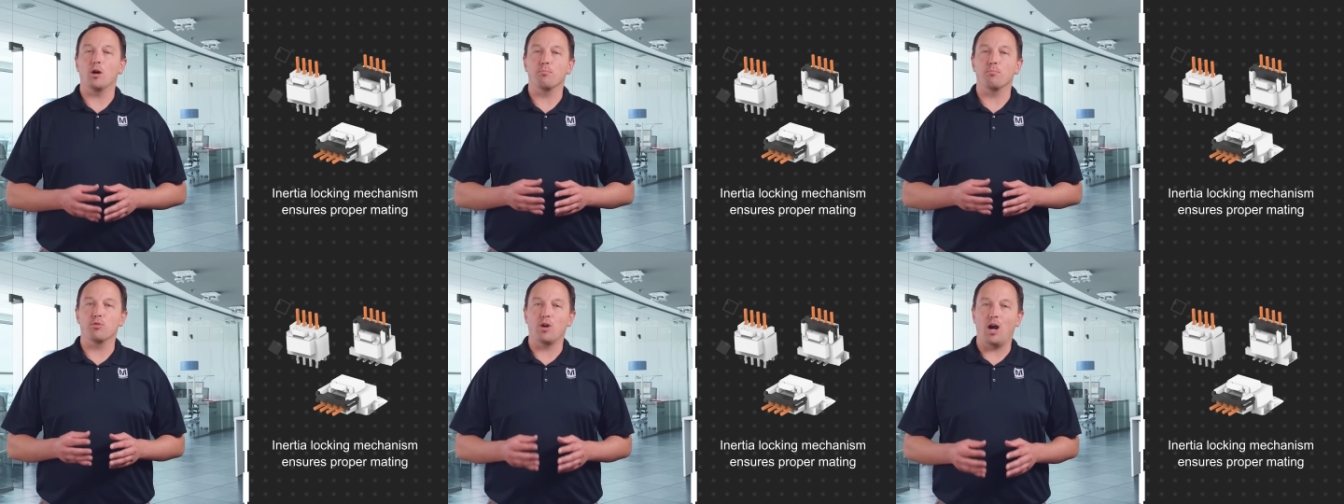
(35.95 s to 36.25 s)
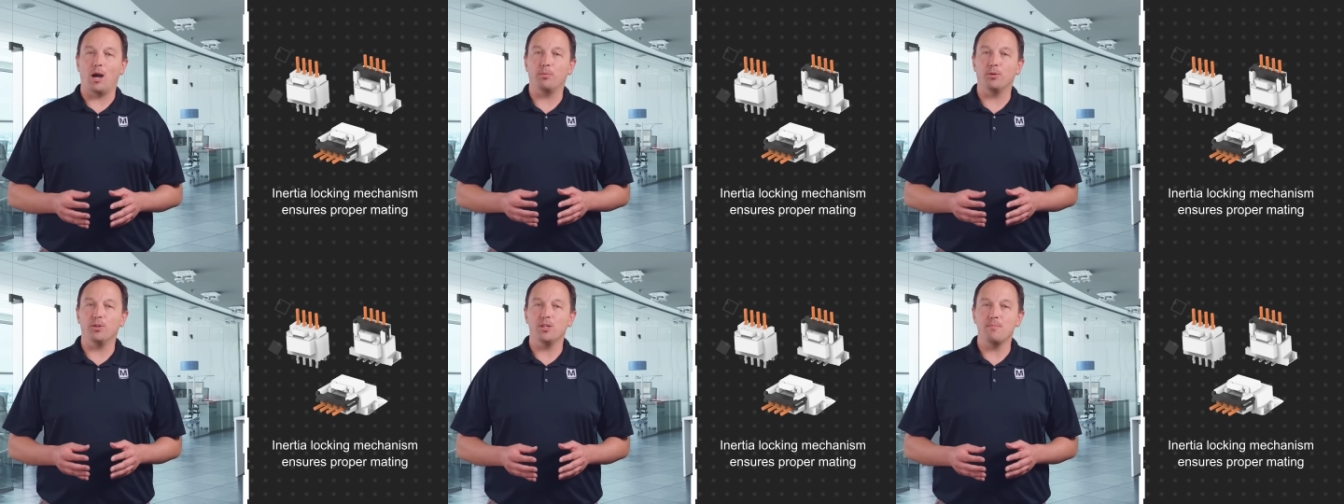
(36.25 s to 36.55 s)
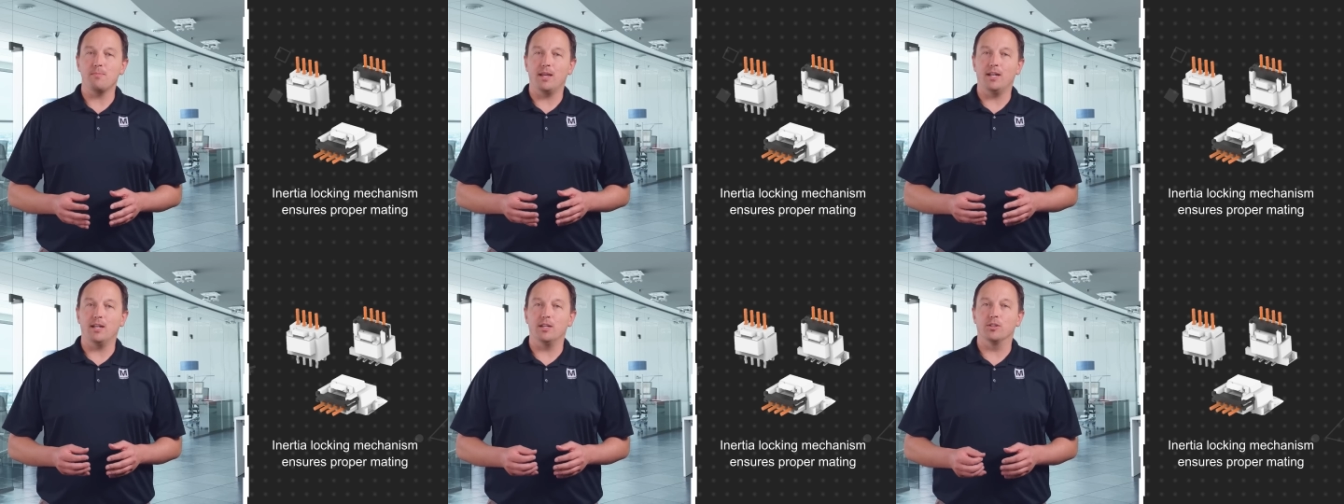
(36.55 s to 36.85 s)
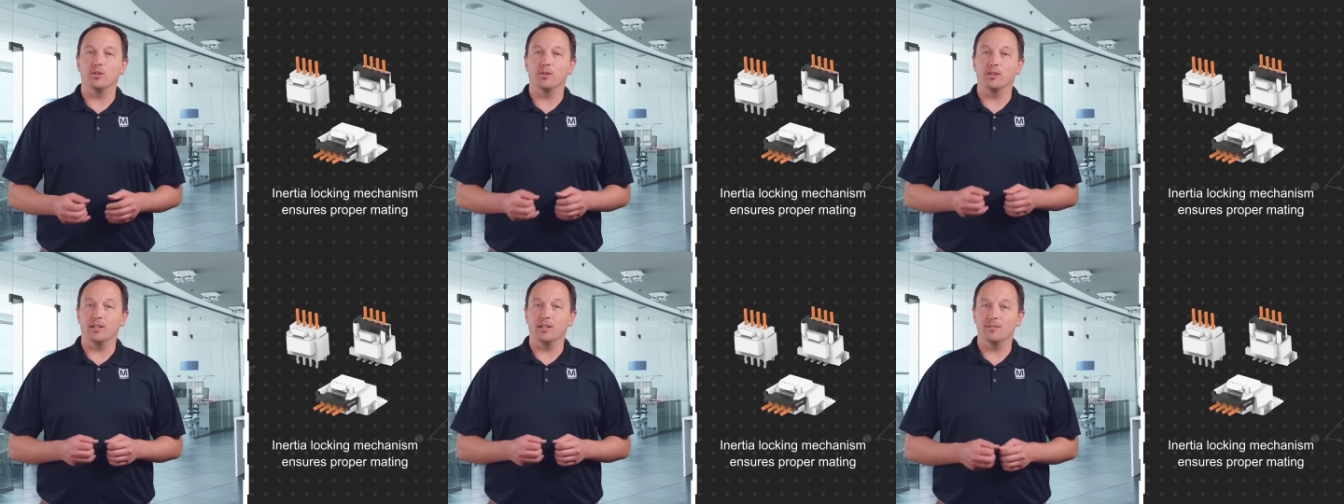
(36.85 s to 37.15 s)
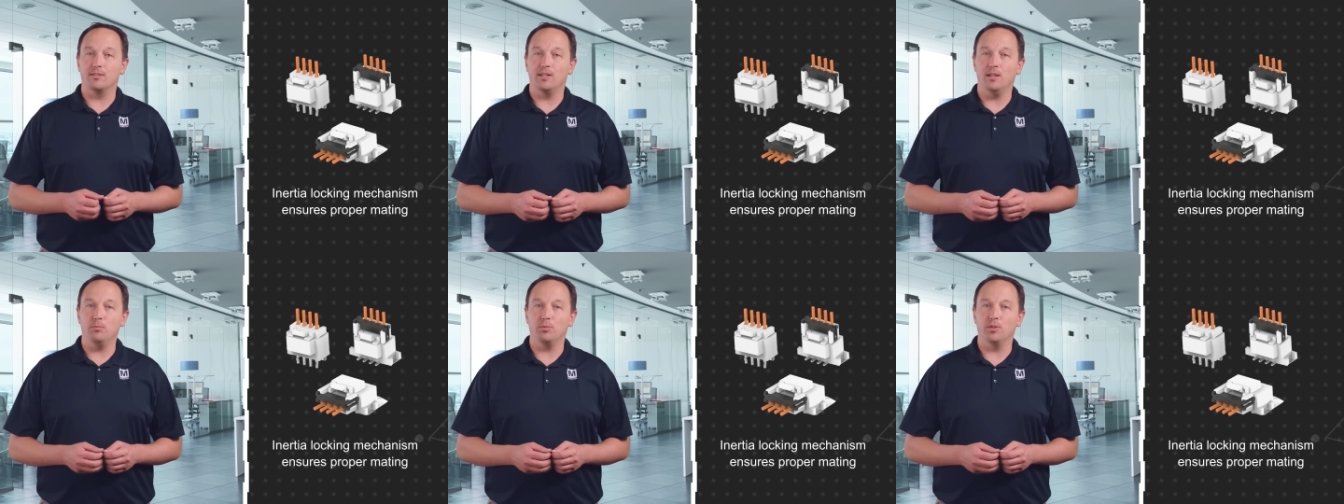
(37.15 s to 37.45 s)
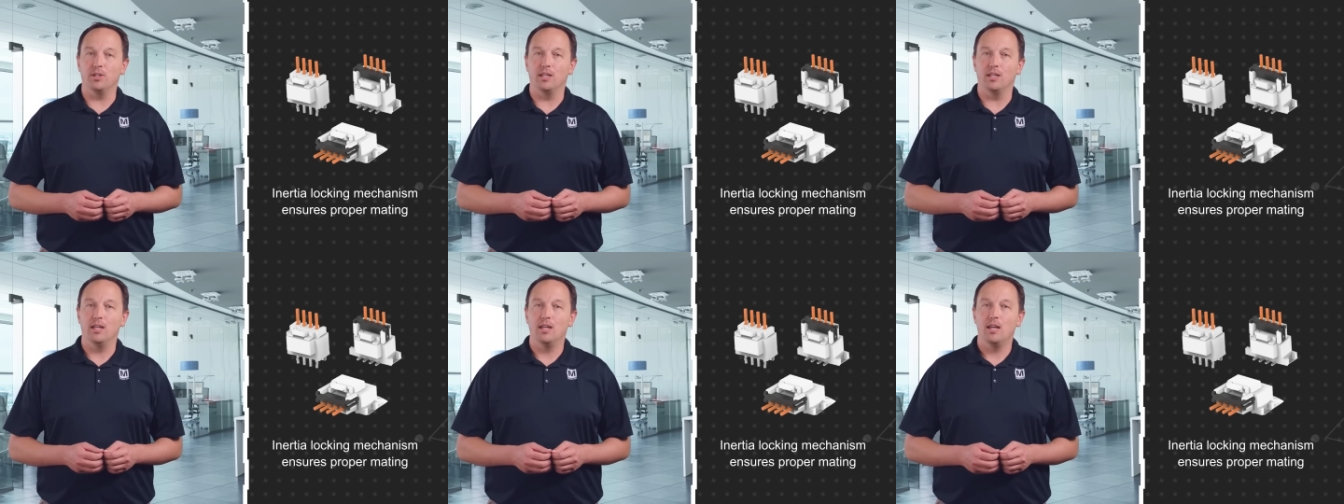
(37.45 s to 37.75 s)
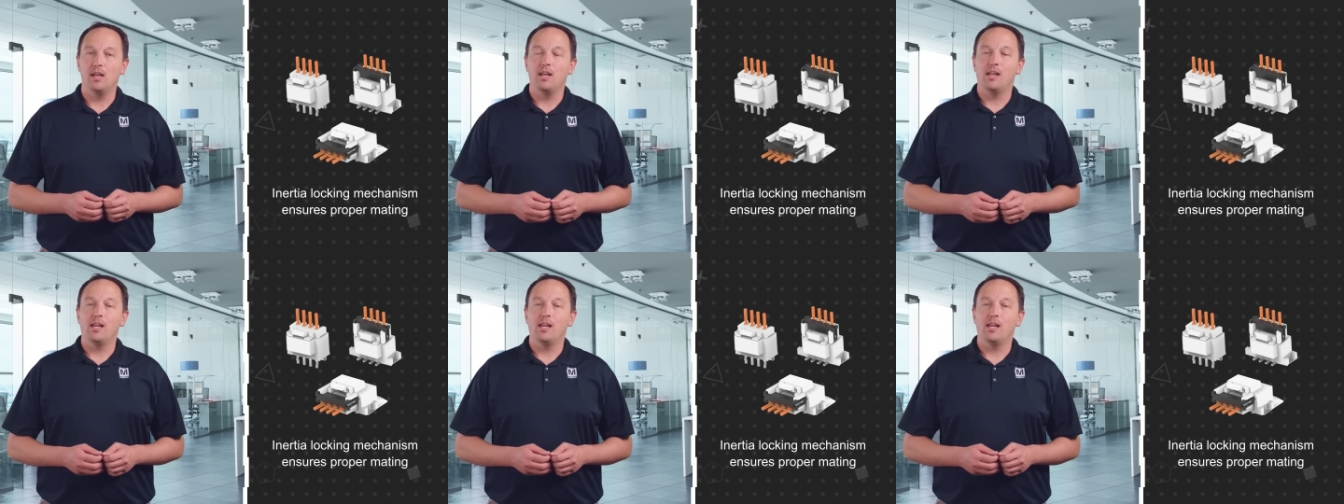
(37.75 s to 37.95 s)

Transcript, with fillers: are properly mated during assembly